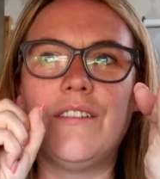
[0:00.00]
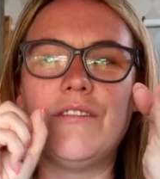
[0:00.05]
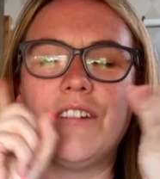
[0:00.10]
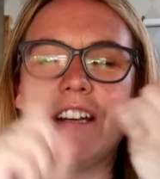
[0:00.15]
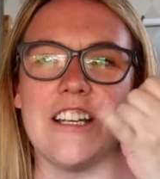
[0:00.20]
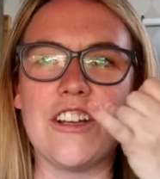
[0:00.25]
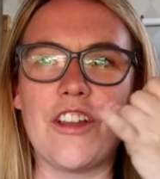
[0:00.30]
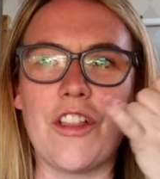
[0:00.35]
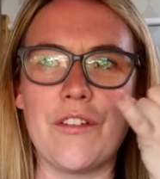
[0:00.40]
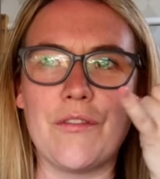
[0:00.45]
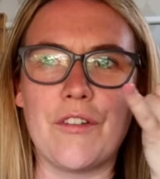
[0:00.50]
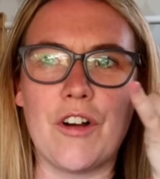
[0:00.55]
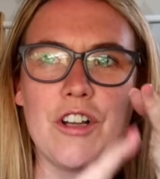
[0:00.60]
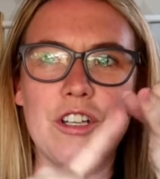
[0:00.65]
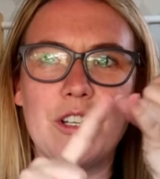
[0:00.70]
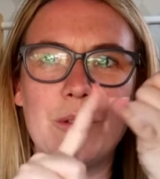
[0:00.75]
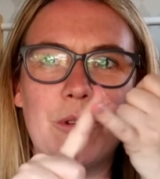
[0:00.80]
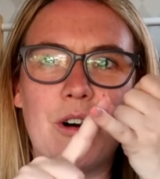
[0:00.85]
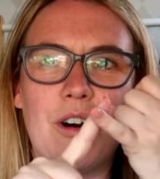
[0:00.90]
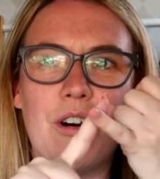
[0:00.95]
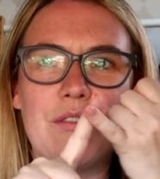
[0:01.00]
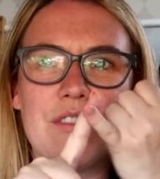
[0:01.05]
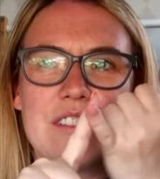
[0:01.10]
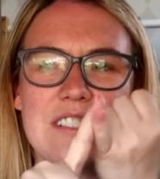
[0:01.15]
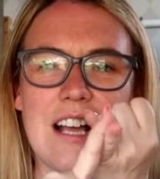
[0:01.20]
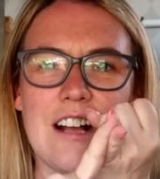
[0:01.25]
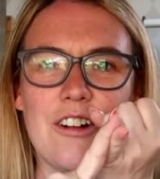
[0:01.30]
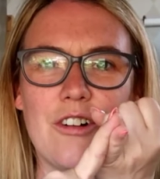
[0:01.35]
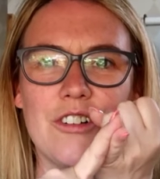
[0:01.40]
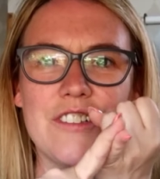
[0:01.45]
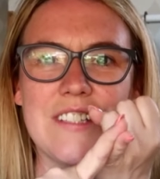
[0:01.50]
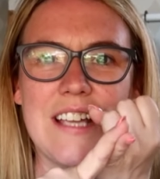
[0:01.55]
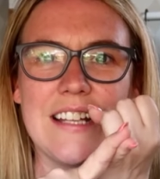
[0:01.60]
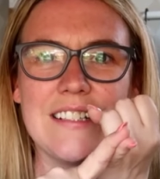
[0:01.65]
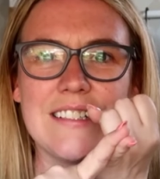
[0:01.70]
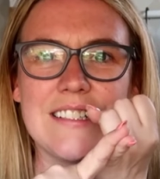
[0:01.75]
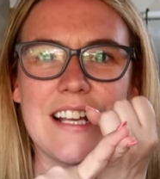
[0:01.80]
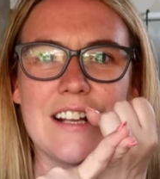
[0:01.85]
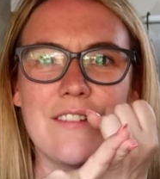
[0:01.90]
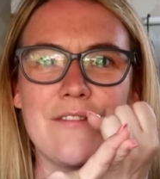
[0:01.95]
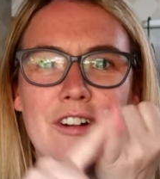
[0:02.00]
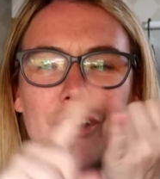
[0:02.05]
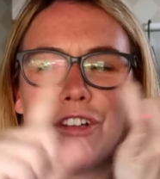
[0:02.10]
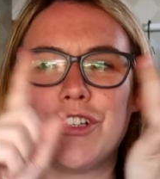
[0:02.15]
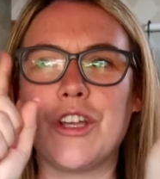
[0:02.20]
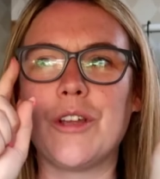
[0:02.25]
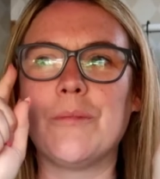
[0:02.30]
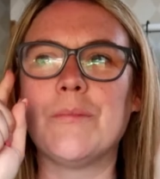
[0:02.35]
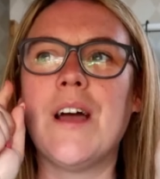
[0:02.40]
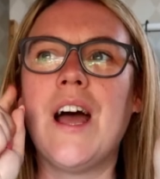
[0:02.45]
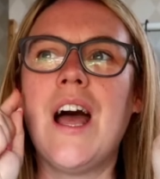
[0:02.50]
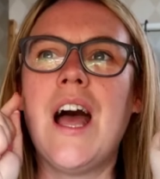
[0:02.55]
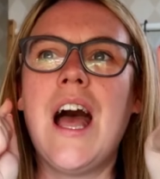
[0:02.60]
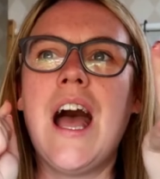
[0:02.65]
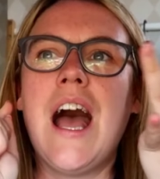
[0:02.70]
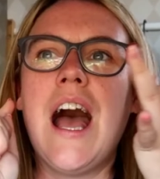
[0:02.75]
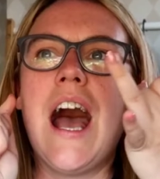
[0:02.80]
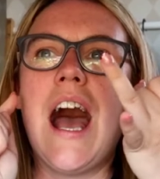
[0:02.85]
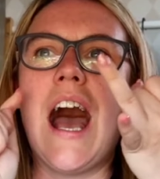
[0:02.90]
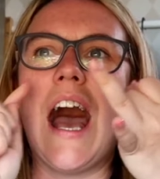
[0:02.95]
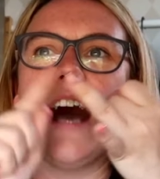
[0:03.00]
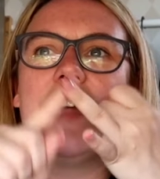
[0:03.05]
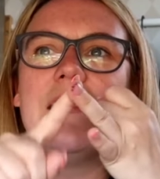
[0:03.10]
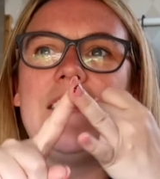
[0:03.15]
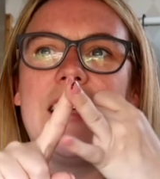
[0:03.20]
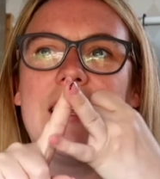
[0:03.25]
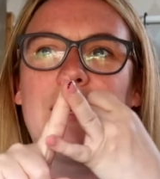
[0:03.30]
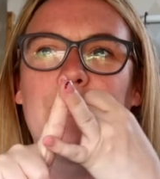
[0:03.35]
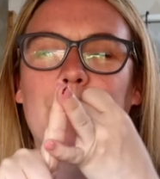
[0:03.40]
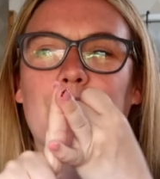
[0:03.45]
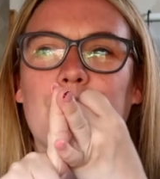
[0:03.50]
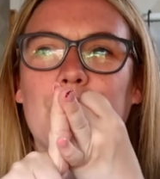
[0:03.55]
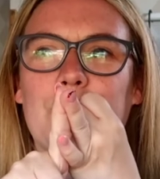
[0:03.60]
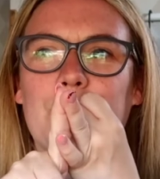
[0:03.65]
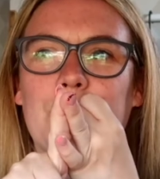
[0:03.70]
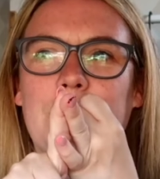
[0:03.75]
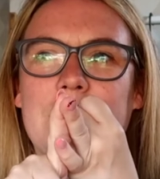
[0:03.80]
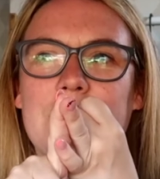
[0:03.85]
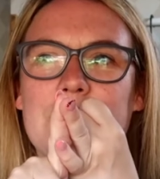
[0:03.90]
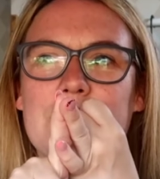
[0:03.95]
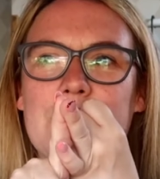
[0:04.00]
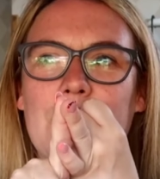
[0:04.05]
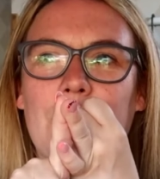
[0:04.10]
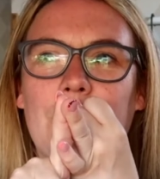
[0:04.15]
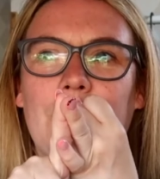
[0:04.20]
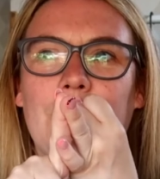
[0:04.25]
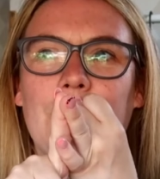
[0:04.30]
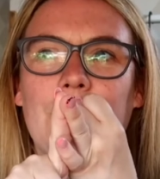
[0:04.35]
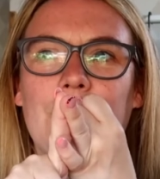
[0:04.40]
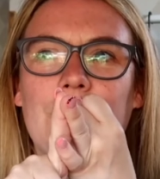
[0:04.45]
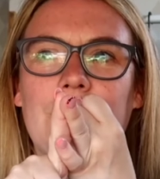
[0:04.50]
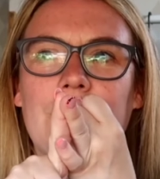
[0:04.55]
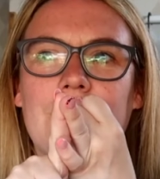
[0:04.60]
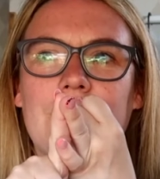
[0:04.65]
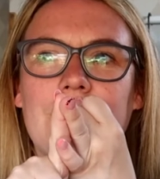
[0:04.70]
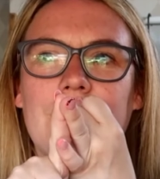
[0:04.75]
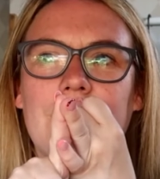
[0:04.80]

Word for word: read another volume of Attack on Titan, second volume, and then I'm going to go into,